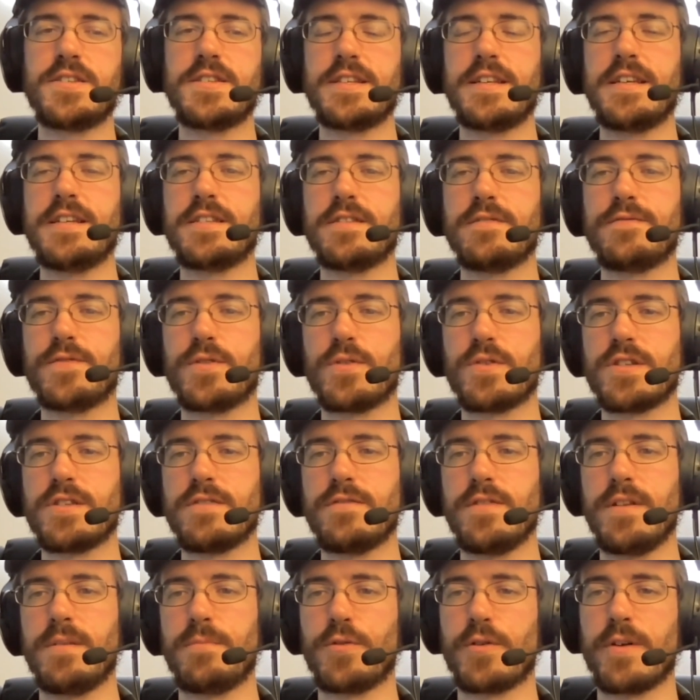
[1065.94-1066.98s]
it's a force
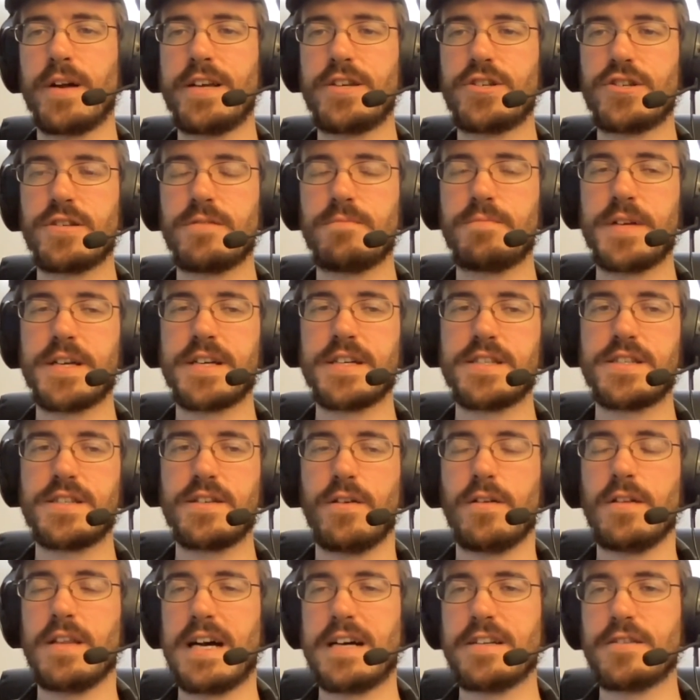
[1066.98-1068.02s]
of liberation, because it
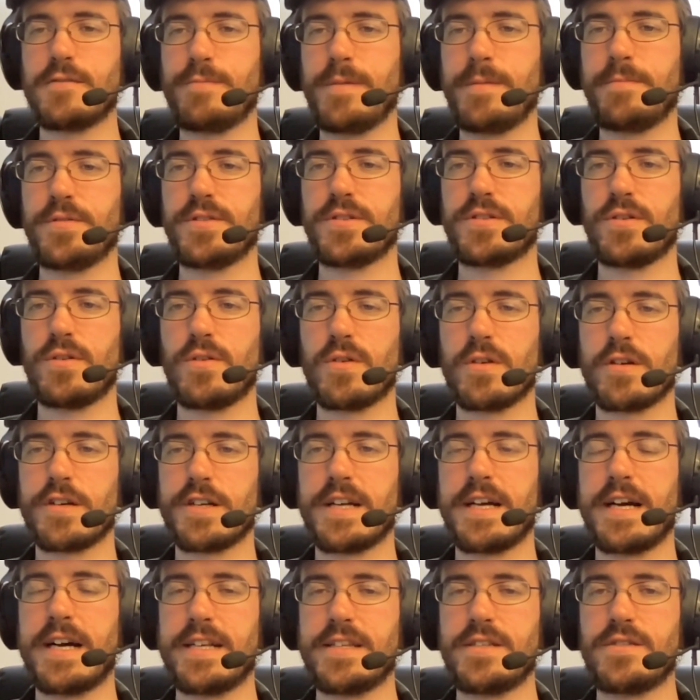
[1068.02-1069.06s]
allows people to
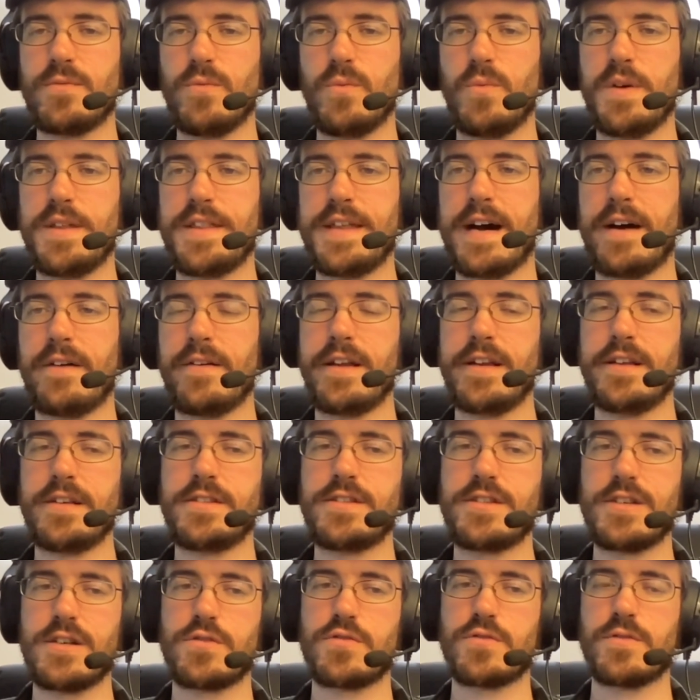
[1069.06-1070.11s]
organize without any
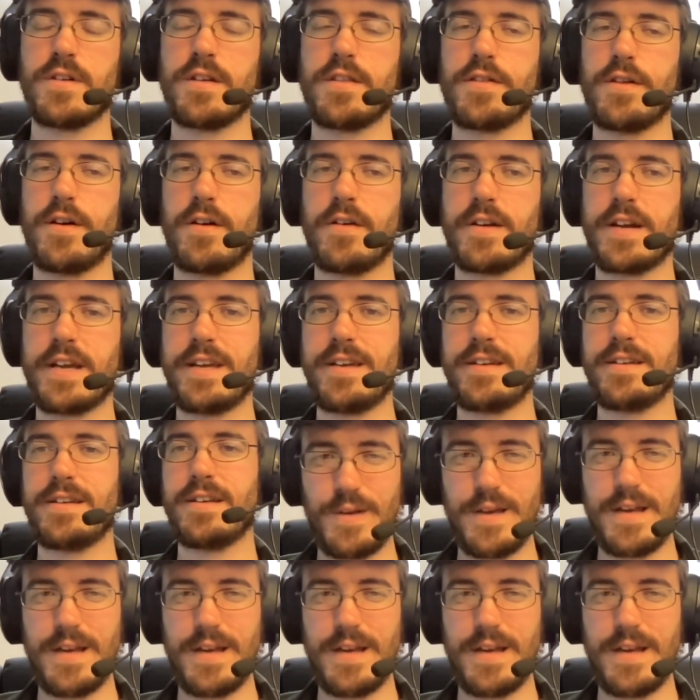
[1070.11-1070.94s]
central authority.